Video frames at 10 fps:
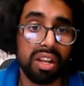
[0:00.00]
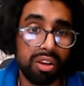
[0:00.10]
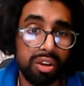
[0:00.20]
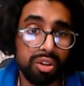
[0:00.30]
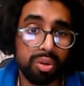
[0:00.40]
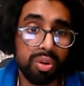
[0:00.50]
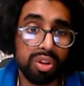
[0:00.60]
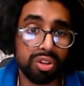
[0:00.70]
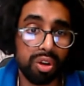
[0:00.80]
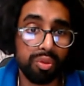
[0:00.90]
Look
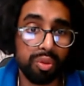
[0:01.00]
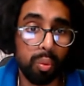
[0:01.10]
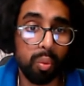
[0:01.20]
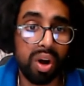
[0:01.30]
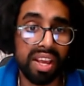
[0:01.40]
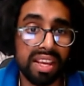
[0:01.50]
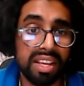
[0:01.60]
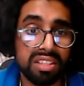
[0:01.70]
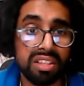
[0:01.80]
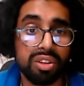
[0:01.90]
what's on the
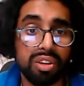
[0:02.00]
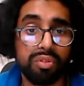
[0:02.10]
y-axis